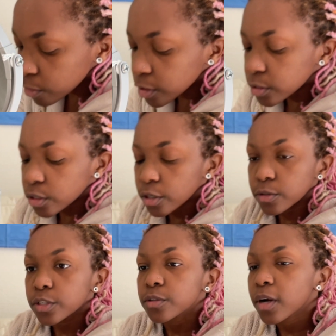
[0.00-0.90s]
That's the
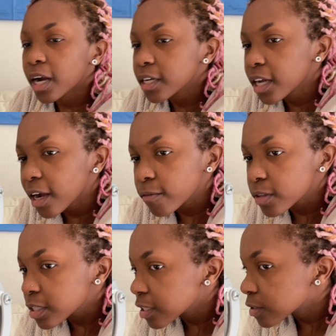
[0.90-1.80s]
go-to. I have the
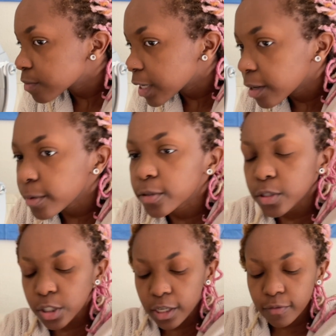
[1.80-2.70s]
tails of my eyebrows
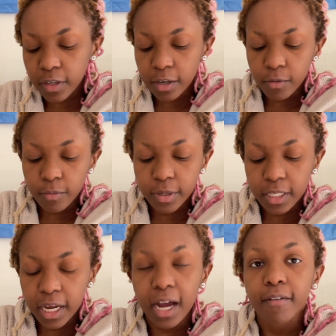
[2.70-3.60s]
shaved. I don't
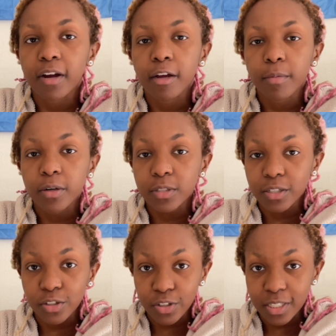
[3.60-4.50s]
really have eyebrows, as
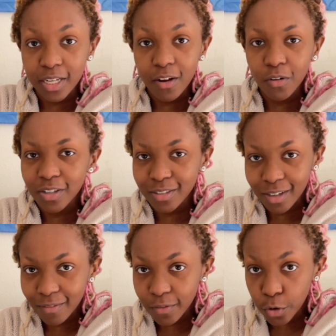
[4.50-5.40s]
you can tell, because I
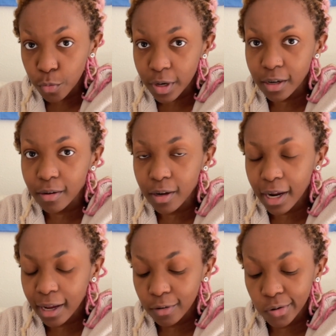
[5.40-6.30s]
have no makeup. I
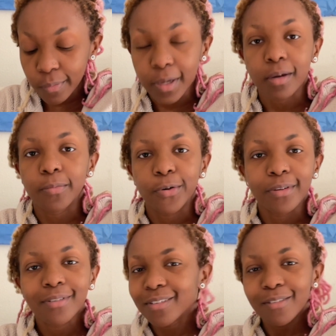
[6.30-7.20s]
had no makeup on
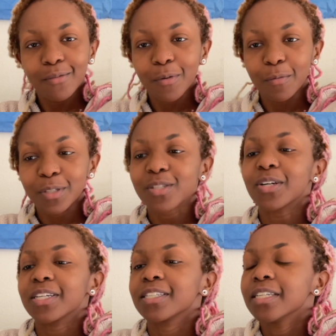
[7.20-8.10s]
when we
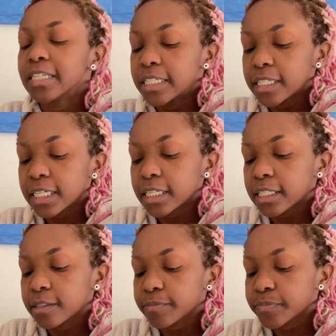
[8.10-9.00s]
started.
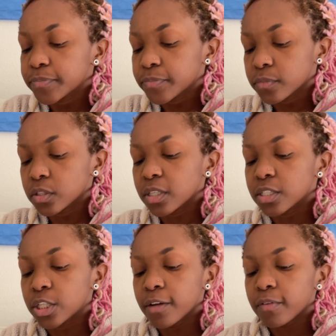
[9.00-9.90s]
So I
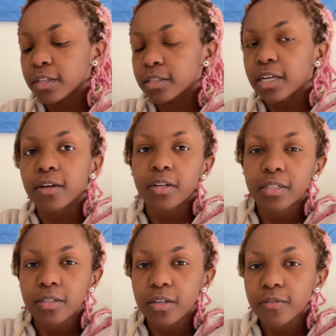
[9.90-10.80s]
shave like the tail
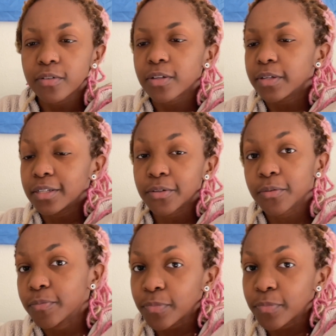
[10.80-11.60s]
ends off so I can do